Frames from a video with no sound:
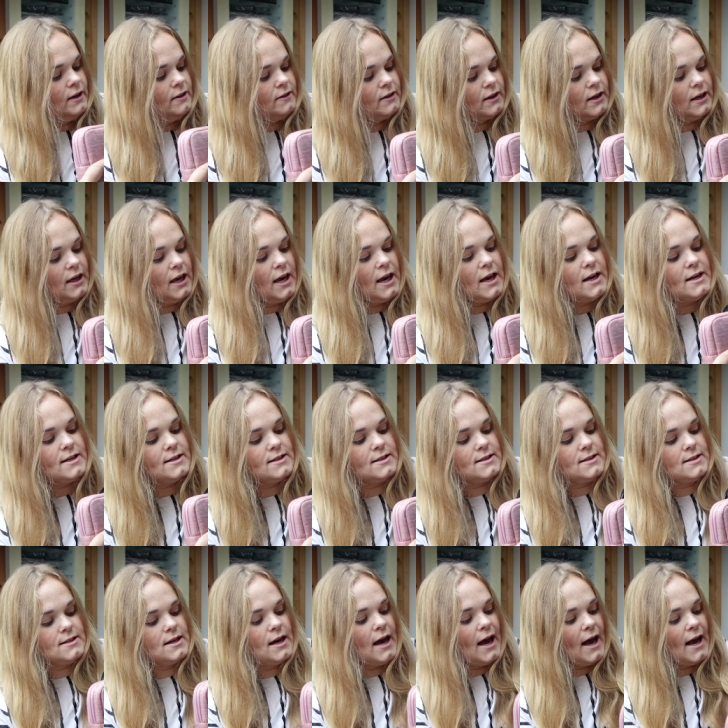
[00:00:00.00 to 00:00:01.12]
the
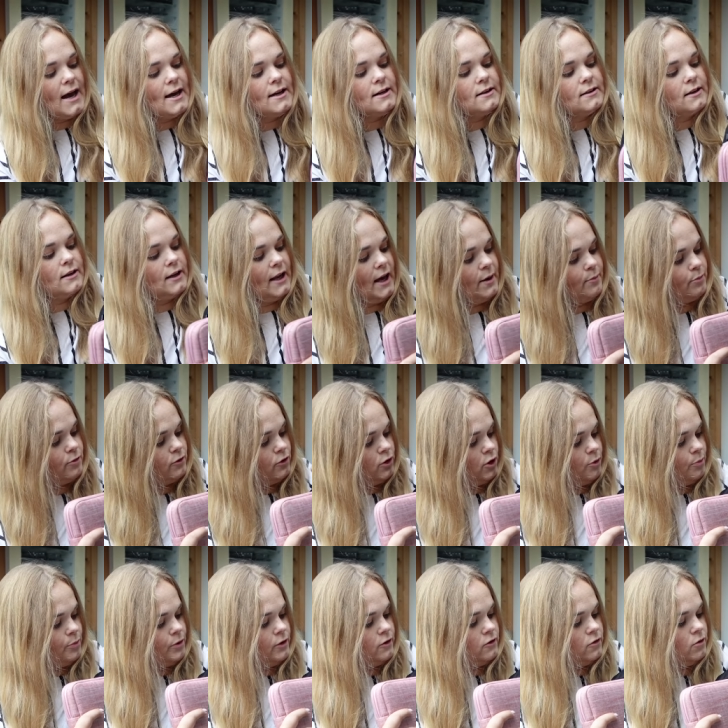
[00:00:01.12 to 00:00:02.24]
case and the laptop
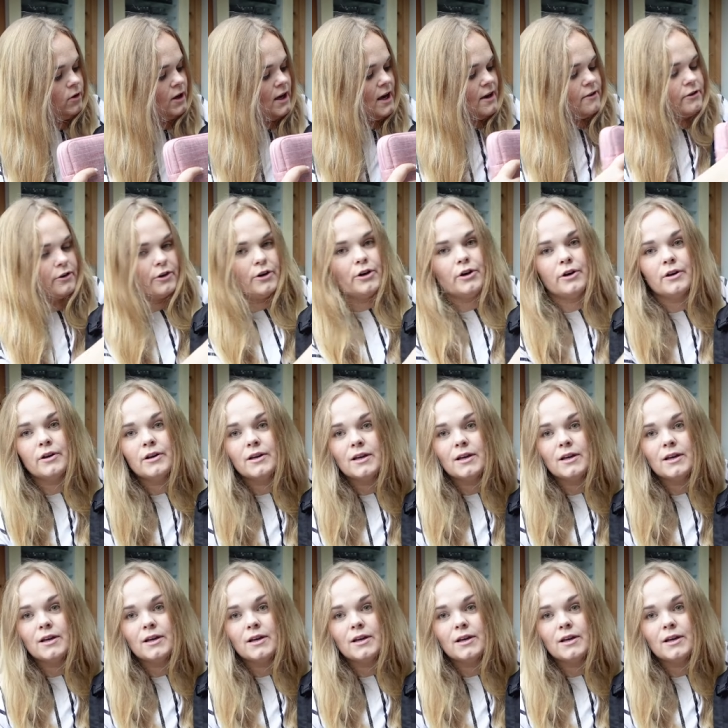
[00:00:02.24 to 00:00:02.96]
together